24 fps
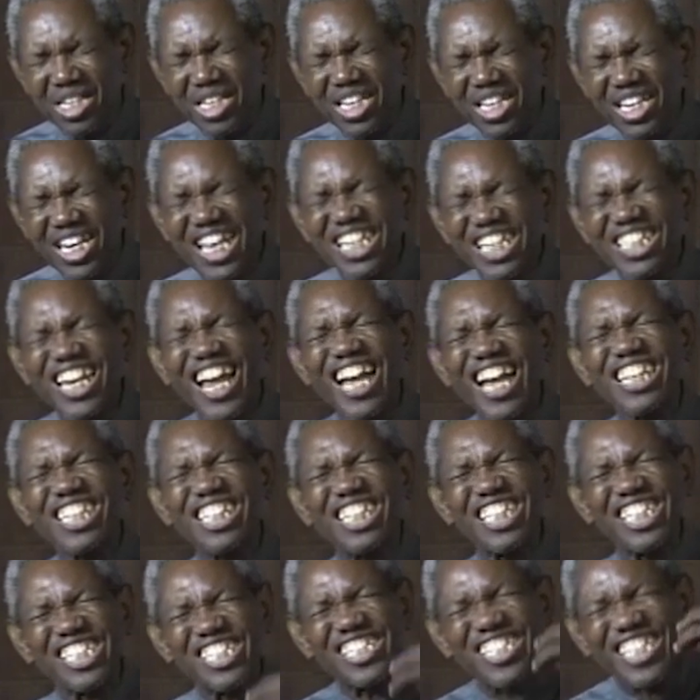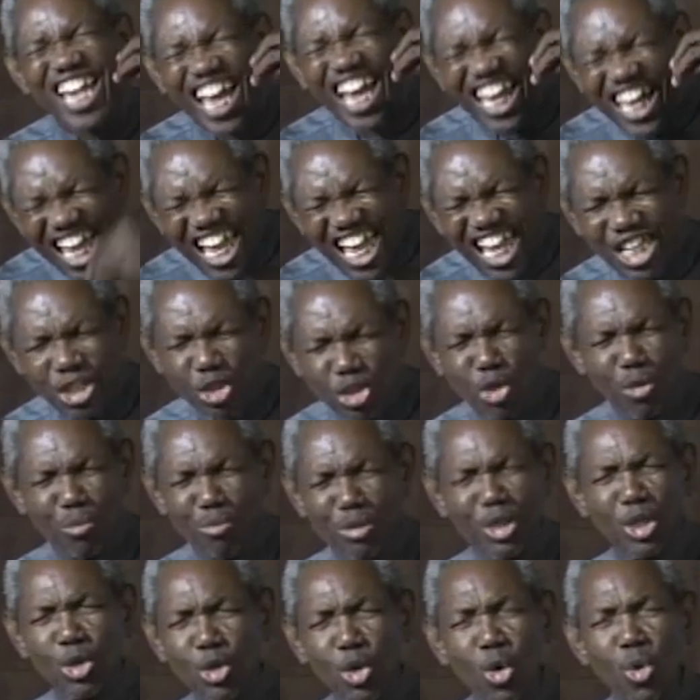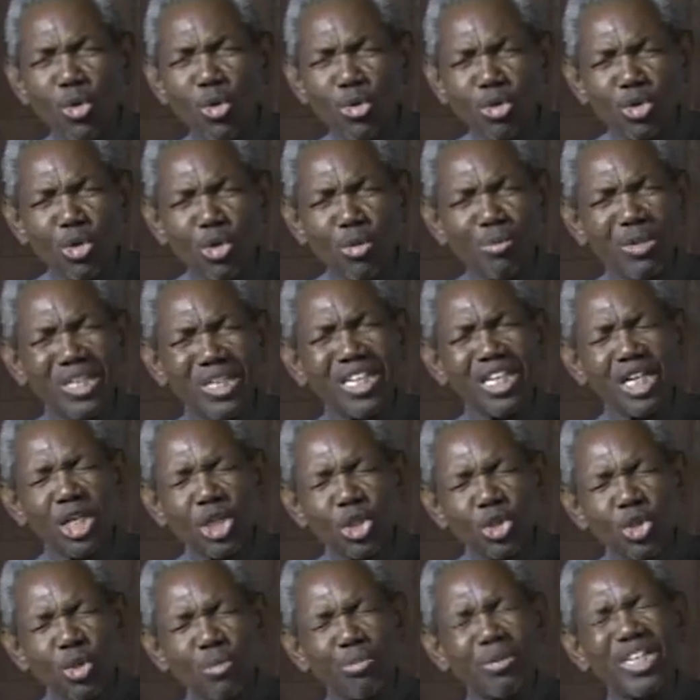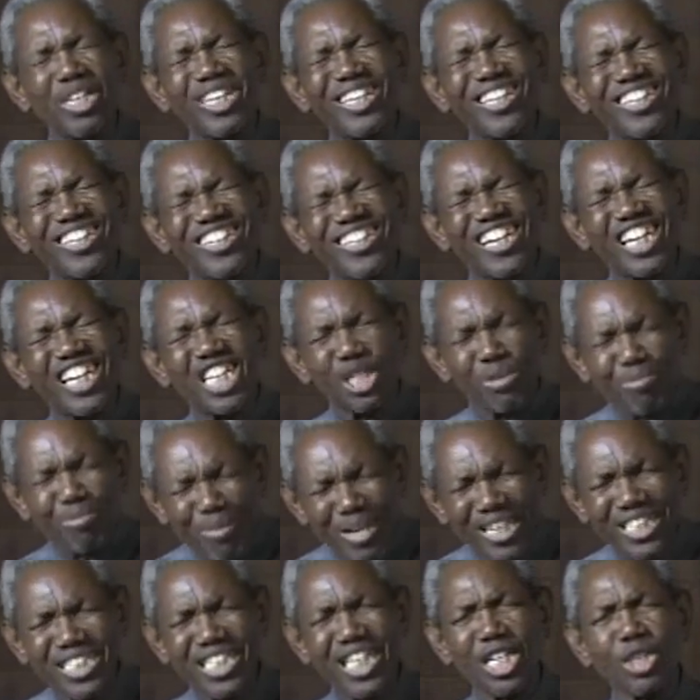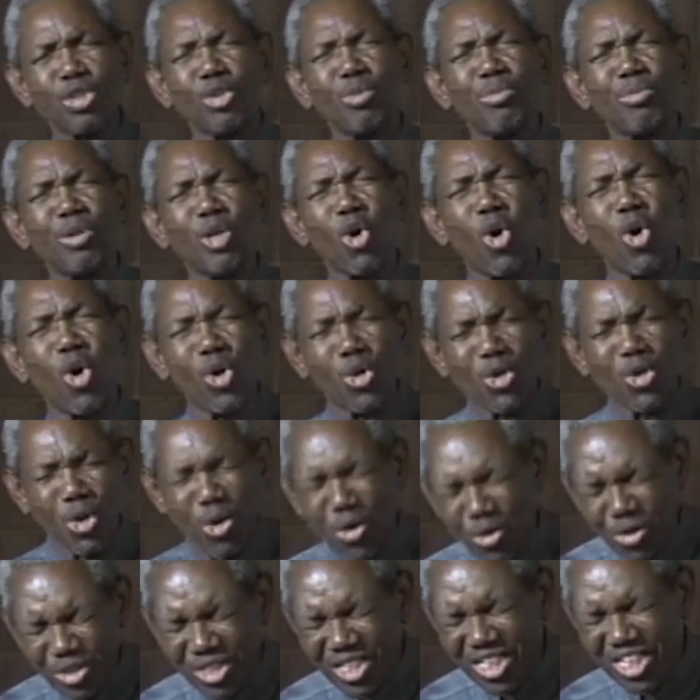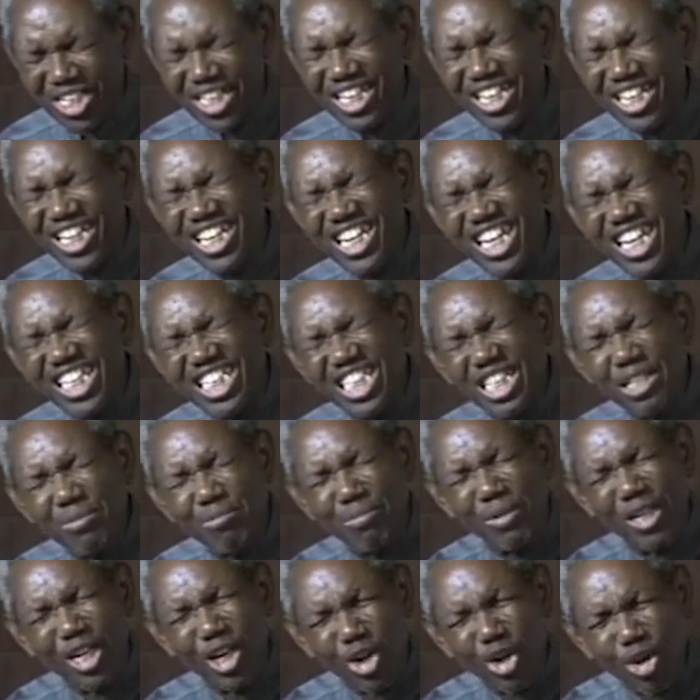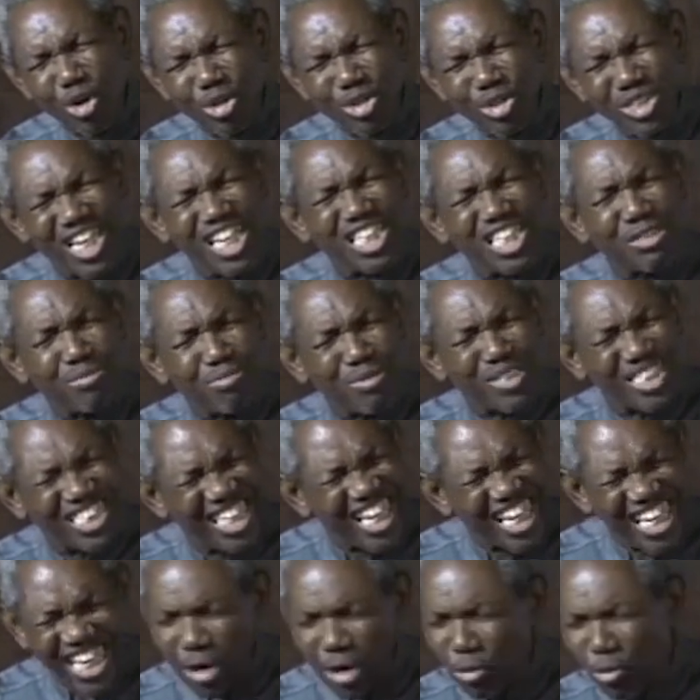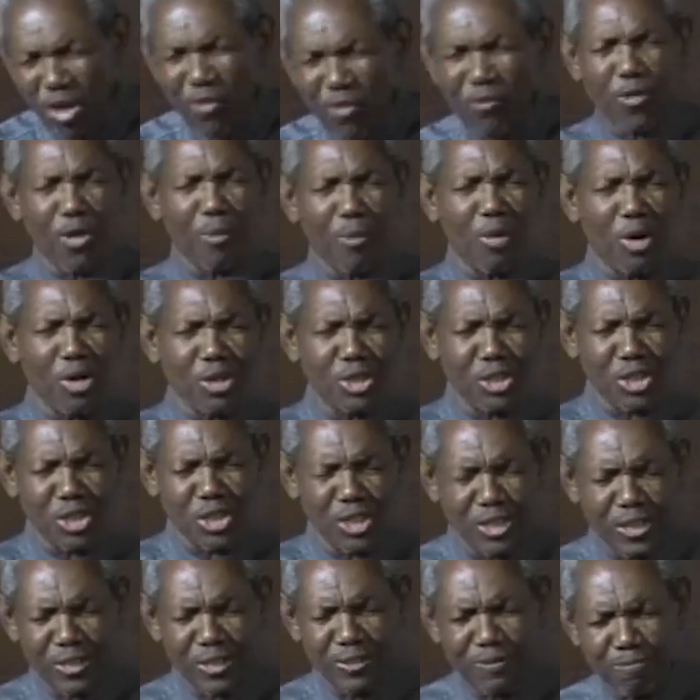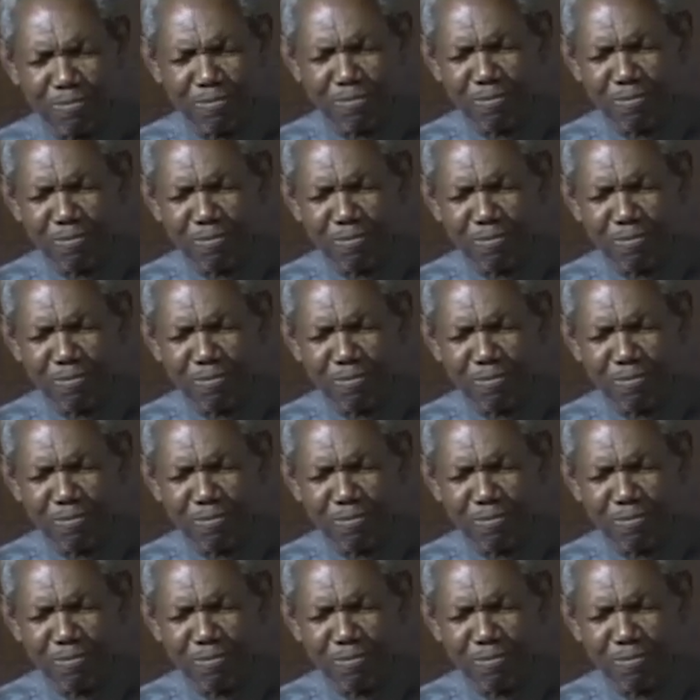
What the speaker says: Let that desire to be known, to be respected, to be honored, let it take away from us. Amen.